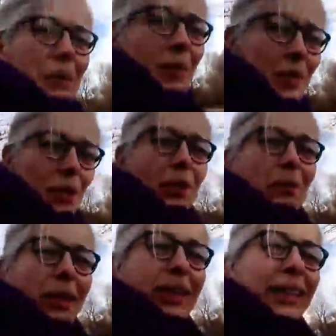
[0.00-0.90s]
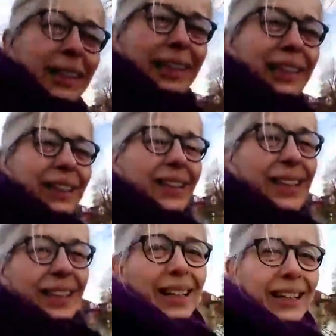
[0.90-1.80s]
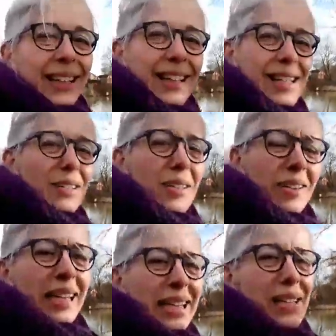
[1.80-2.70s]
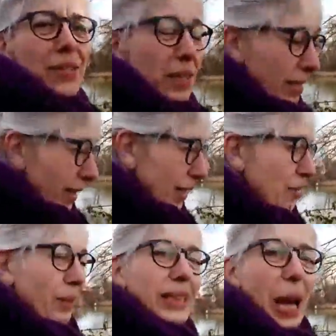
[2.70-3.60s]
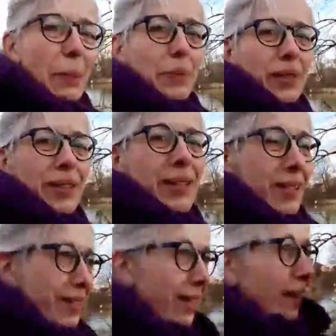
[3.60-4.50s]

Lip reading: come and join me. So the thing is, you see, that is what happens